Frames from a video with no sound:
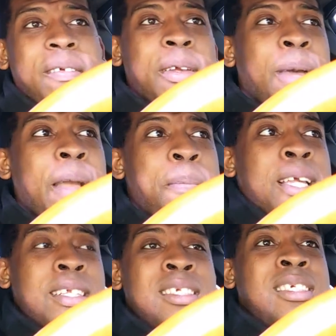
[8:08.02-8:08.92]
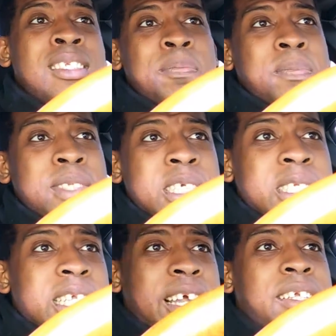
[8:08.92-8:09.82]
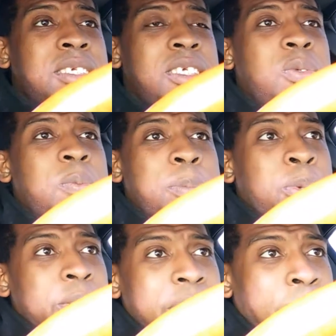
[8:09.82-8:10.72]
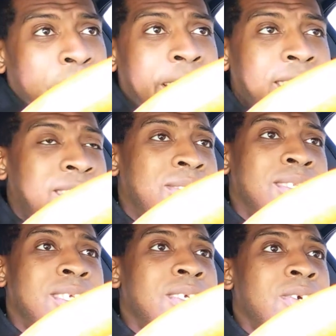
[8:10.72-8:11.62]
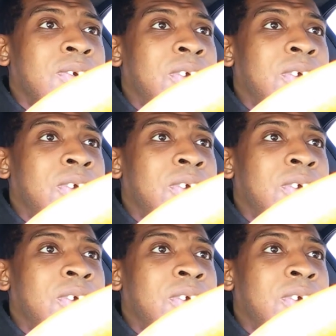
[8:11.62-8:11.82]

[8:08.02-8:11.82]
In my opinion, it's actually pretty practical too.